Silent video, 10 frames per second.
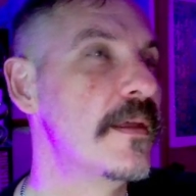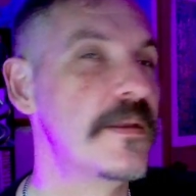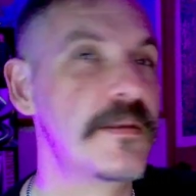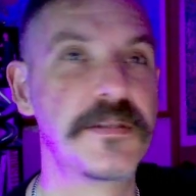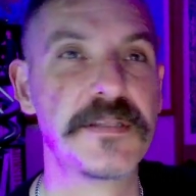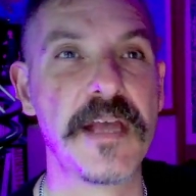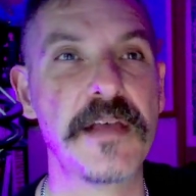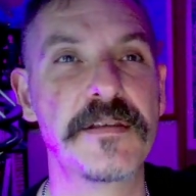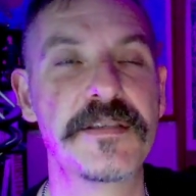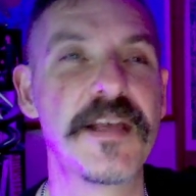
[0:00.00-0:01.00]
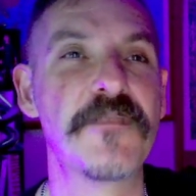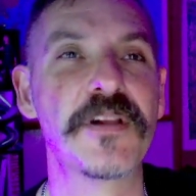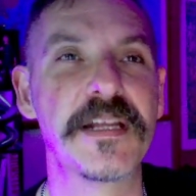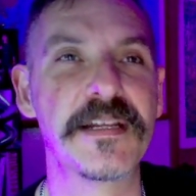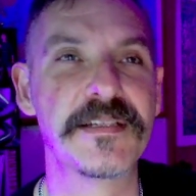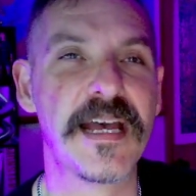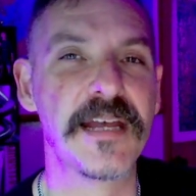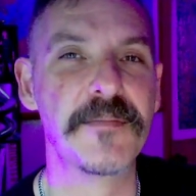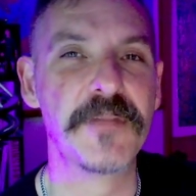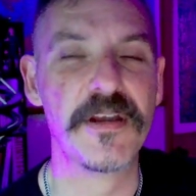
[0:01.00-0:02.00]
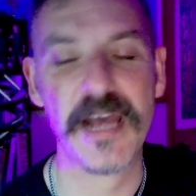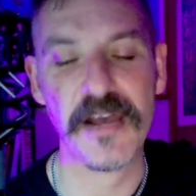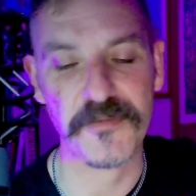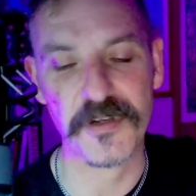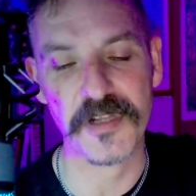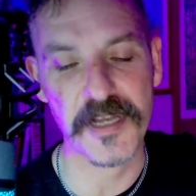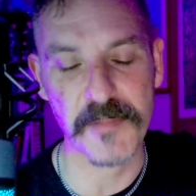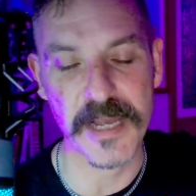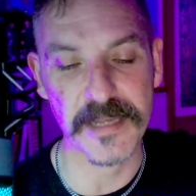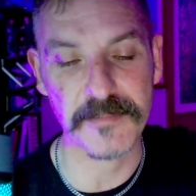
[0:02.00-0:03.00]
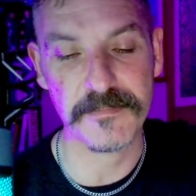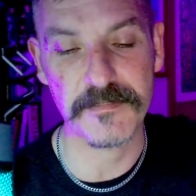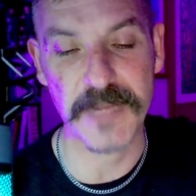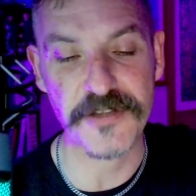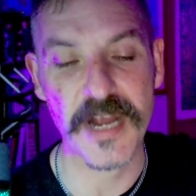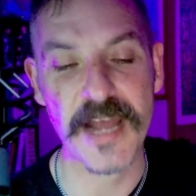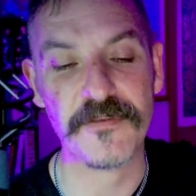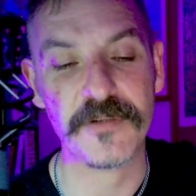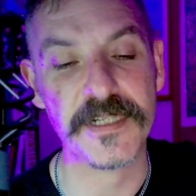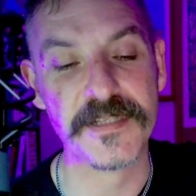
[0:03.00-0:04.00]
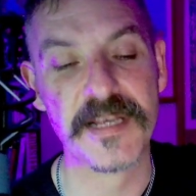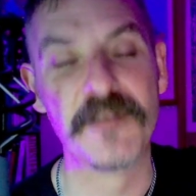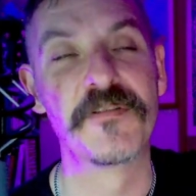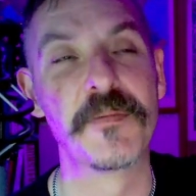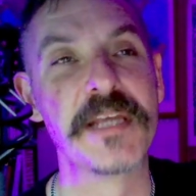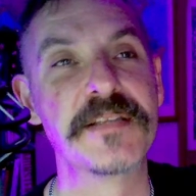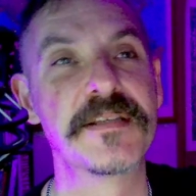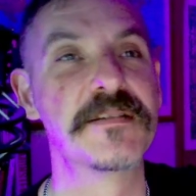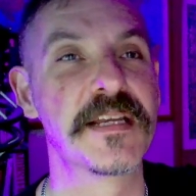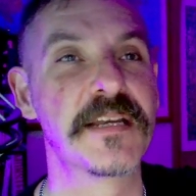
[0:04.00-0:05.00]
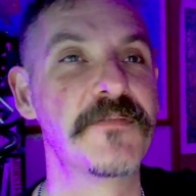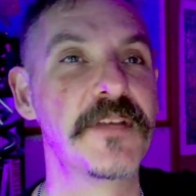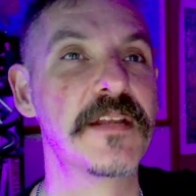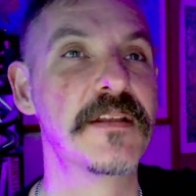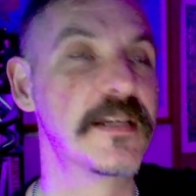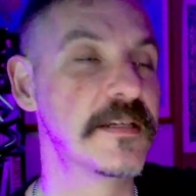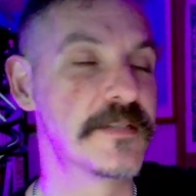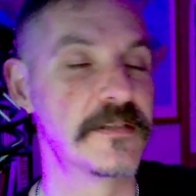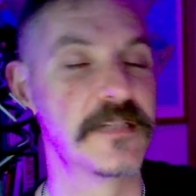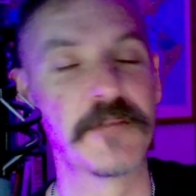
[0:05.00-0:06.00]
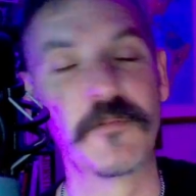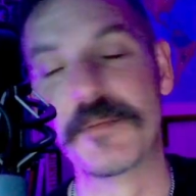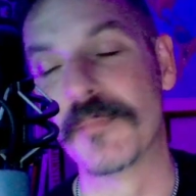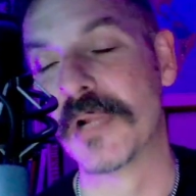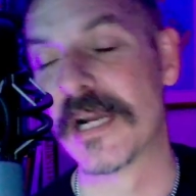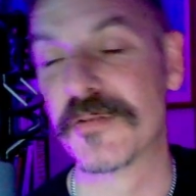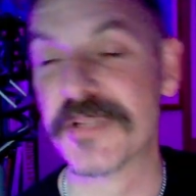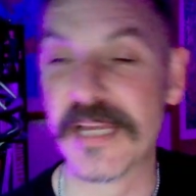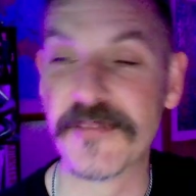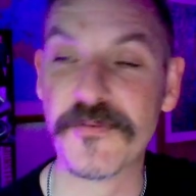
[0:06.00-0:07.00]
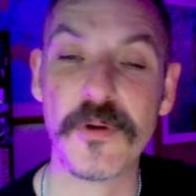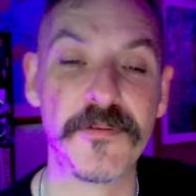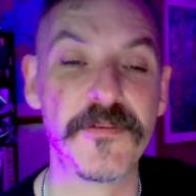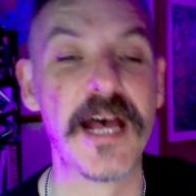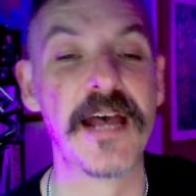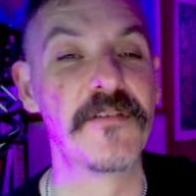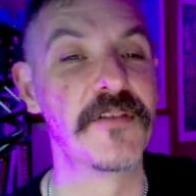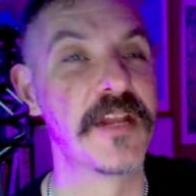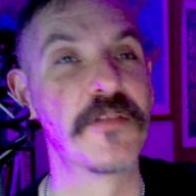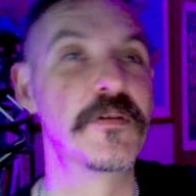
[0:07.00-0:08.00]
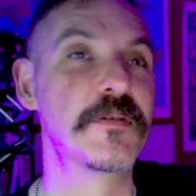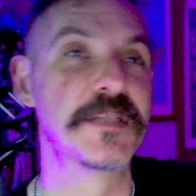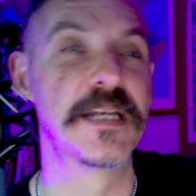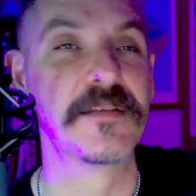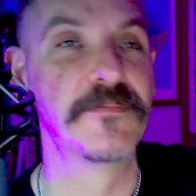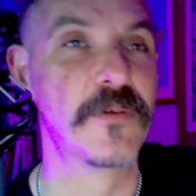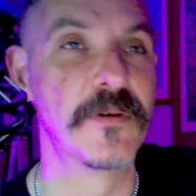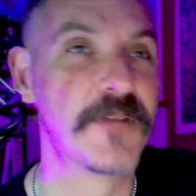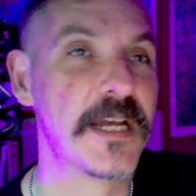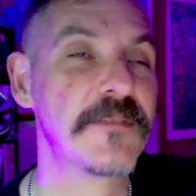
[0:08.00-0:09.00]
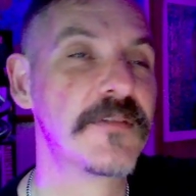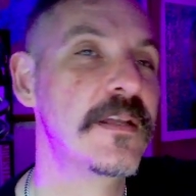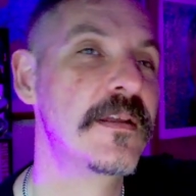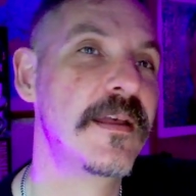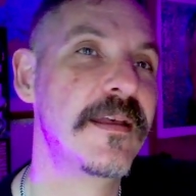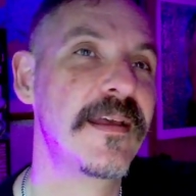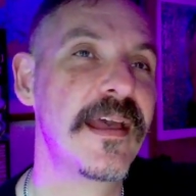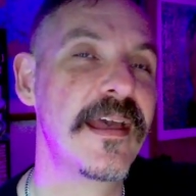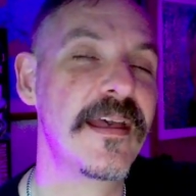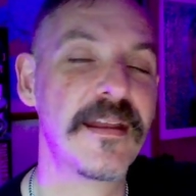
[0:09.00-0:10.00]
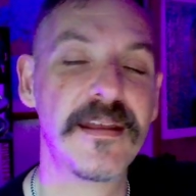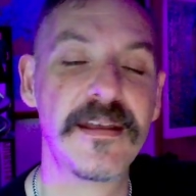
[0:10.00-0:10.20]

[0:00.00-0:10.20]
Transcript: several at a time, you know, however long my drive was, however many songs I could fit in there. So like one block was like 4 or 5, another one was like 4 or 5. And